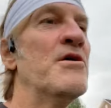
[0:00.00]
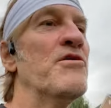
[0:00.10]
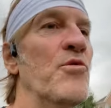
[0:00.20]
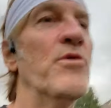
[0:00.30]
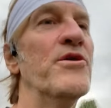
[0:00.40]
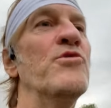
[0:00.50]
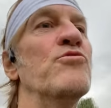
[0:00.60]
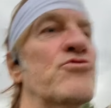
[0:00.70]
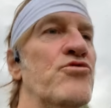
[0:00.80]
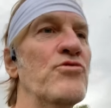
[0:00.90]
the one who
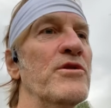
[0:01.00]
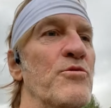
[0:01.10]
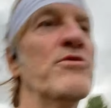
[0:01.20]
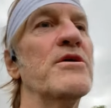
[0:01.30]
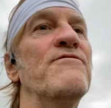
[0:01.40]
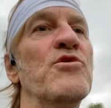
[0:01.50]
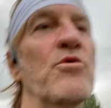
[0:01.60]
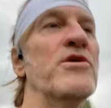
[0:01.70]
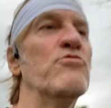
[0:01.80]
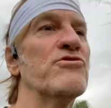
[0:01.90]
truly will give you
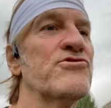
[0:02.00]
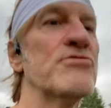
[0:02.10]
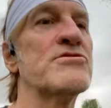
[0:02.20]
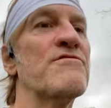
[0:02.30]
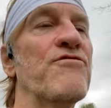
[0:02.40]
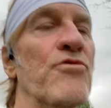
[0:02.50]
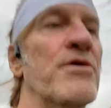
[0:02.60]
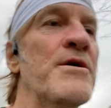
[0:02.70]
what you were searching for